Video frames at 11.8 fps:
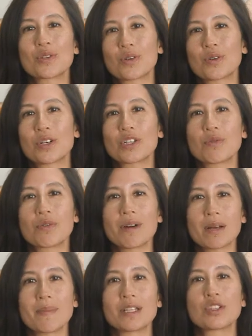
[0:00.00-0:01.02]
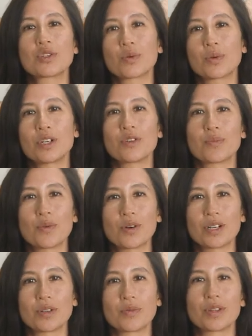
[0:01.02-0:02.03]
storage, we recommend storing your
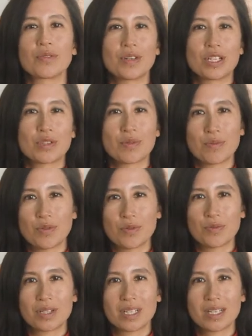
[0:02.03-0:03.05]
board with the fins removed.